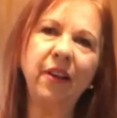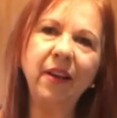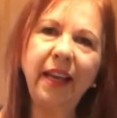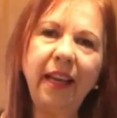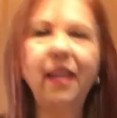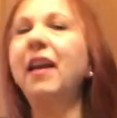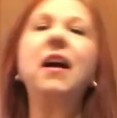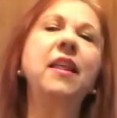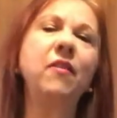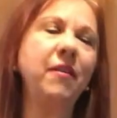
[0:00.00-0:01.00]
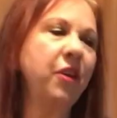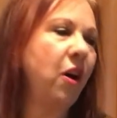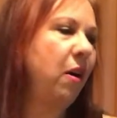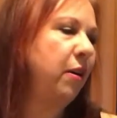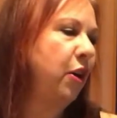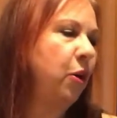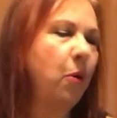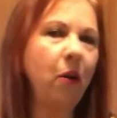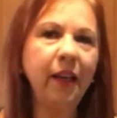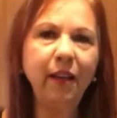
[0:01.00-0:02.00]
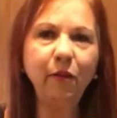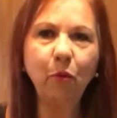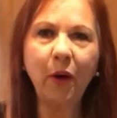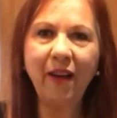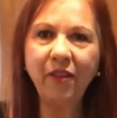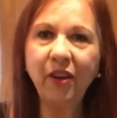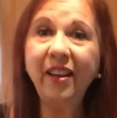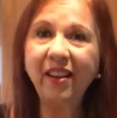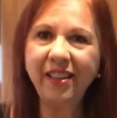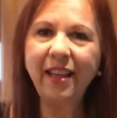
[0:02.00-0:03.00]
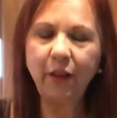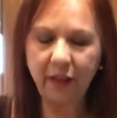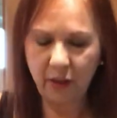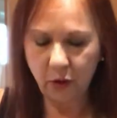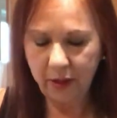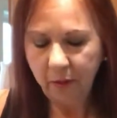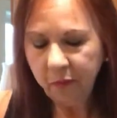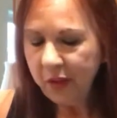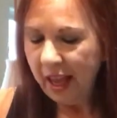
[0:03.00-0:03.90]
you like, either avocado, olive, whatever, a nice healthy oil.